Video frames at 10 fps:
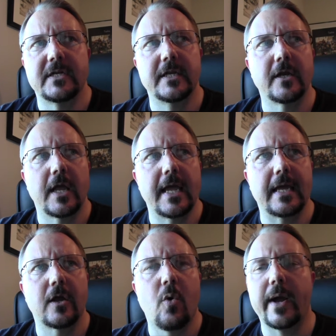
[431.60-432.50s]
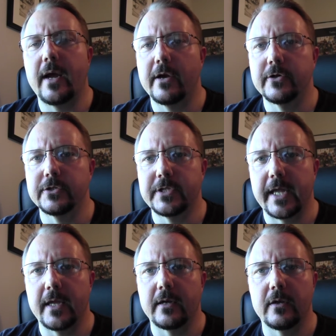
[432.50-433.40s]
didn't quite
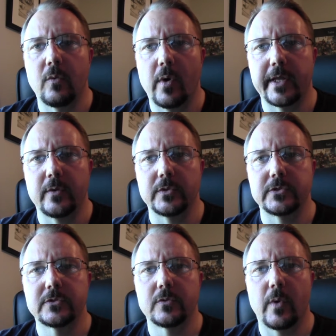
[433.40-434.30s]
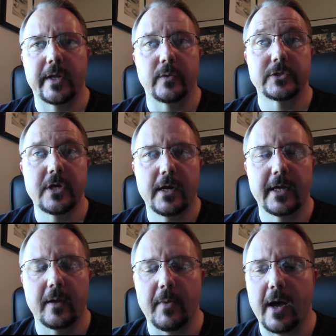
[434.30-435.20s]
understand what he was
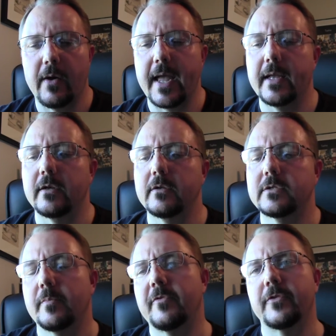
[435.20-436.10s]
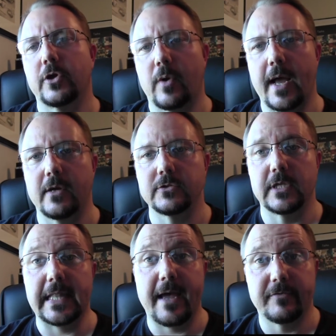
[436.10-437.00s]
talking about, and some of the
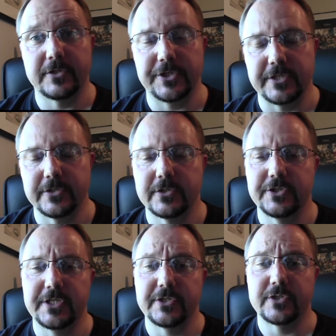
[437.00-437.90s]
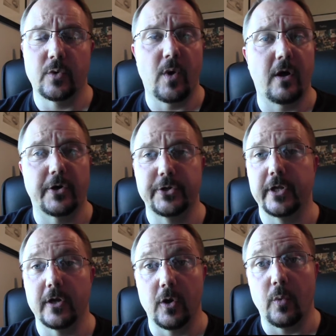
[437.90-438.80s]
crowds left Jesus. And Jesus said, "Well, are you
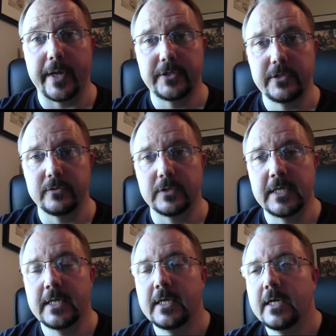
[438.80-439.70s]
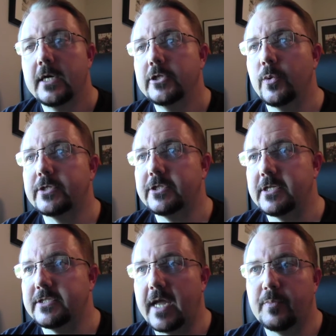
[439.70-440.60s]
going to go away too?" To which the
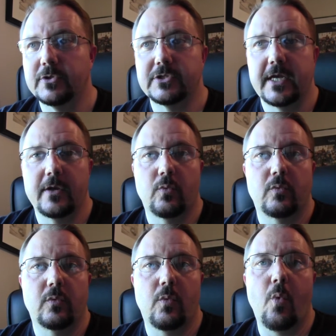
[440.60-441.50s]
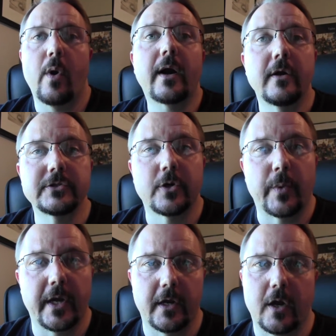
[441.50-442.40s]
disciples said, "Where else are
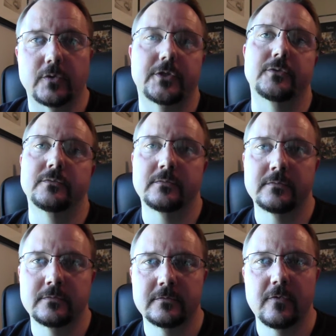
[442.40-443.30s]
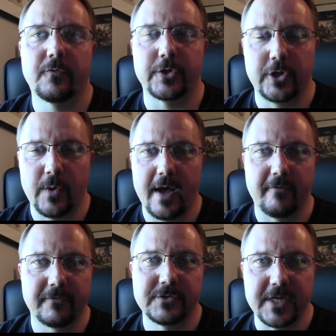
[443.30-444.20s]
we going to go to? For you
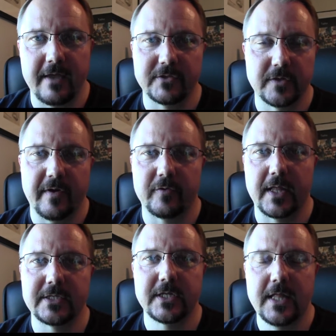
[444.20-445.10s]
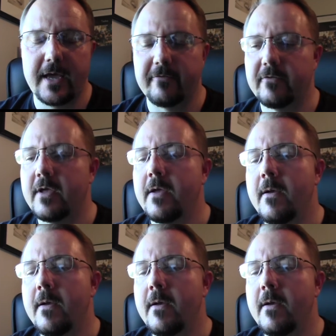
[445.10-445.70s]
have sayings of everlasting life."